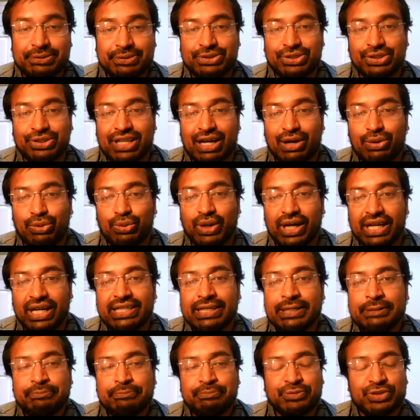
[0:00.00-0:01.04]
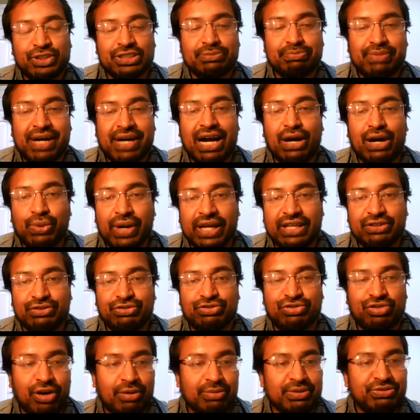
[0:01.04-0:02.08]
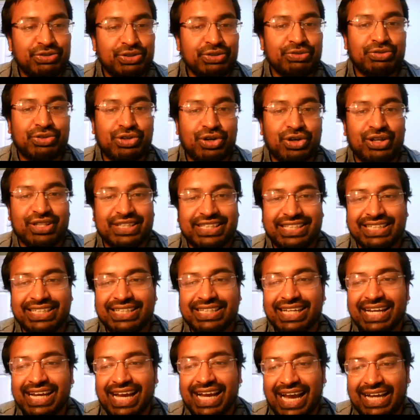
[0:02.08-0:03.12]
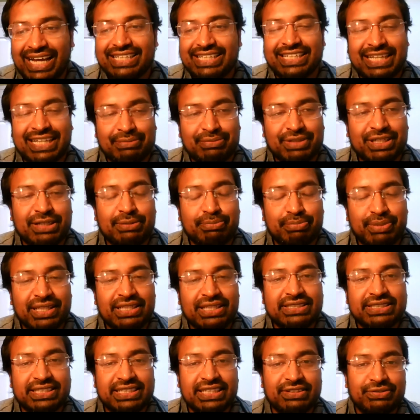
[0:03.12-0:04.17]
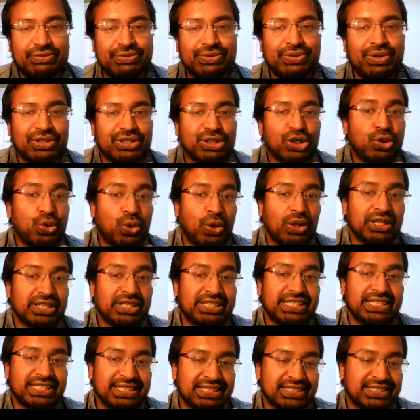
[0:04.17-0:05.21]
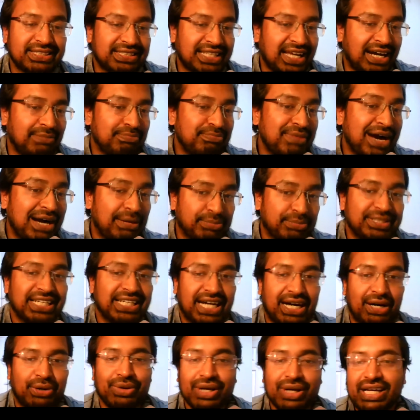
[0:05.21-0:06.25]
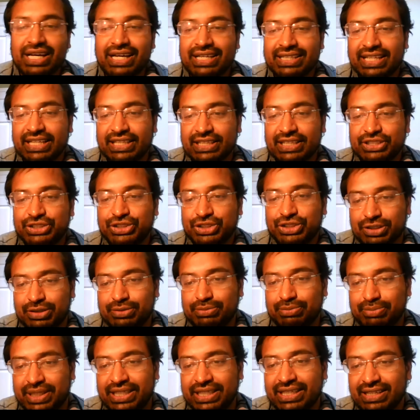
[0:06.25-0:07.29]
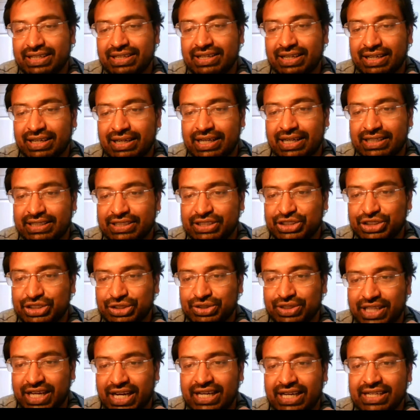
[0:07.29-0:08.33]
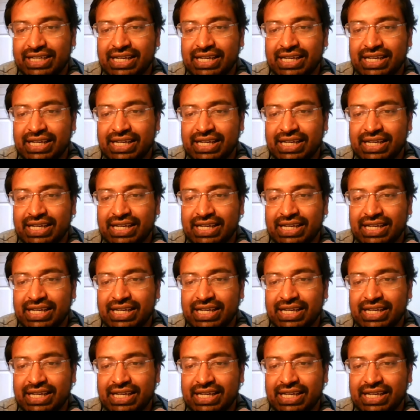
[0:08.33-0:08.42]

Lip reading: So that way, it doesn't matter where you're from. If you've got the academic ability and you've got the qualities that are mapped out, then there shouldn't be an issue there.